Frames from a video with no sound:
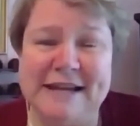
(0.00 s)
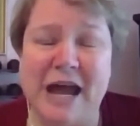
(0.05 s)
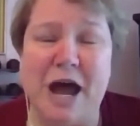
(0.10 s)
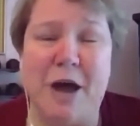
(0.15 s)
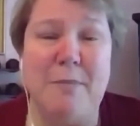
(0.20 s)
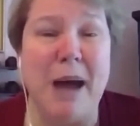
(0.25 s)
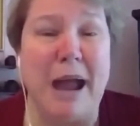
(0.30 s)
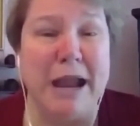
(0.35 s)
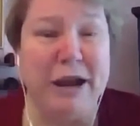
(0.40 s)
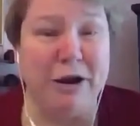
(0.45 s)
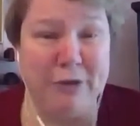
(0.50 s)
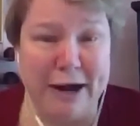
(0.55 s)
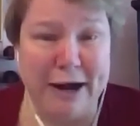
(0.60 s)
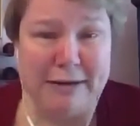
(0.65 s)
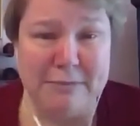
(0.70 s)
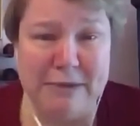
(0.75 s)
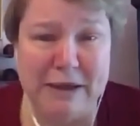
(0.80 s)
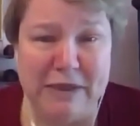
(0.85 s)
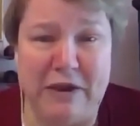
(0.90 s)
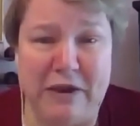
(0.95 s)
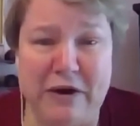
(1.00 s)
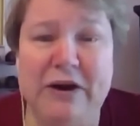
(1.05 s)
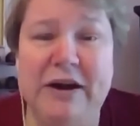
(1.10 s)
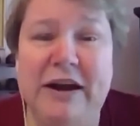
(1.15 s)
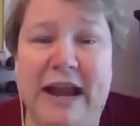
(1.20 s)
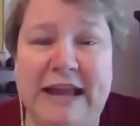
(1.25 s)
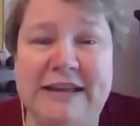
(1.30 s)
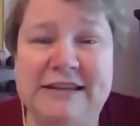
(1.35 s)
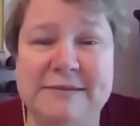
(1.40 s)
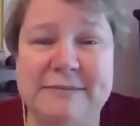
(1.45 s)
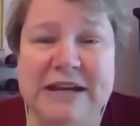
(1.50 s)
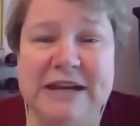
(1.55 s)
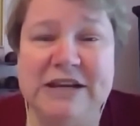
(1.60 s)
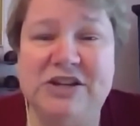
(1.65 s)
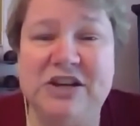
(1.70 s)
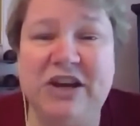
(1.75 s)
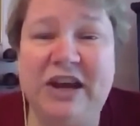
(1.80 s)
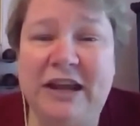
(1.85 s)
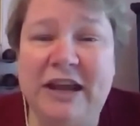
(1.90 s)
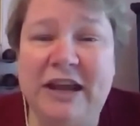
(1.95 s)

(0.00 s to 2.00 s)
my grandmother had dementia.